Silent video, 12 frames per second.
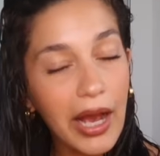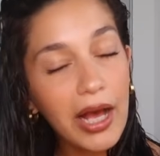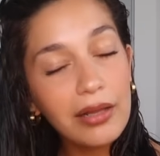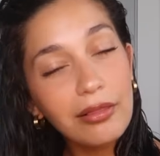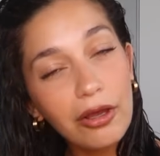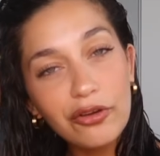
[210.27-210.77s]

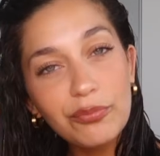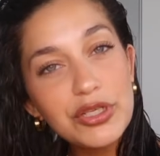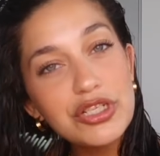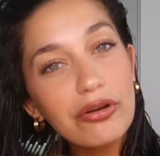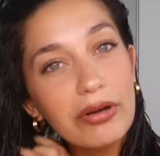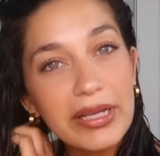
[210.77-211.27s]
A lot of
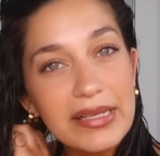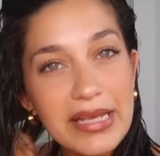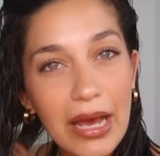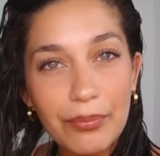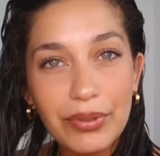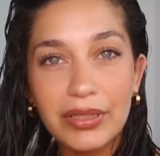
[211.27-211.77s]
maturing has
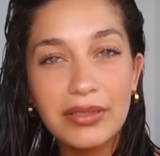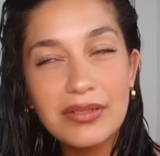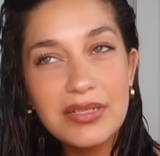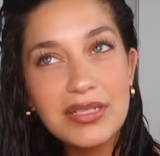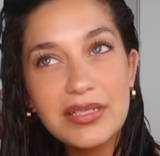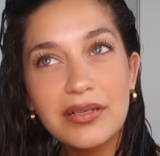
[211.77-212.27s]

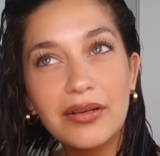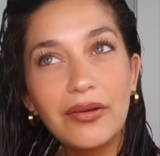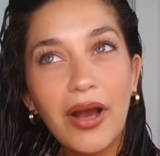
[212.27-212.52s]
happened.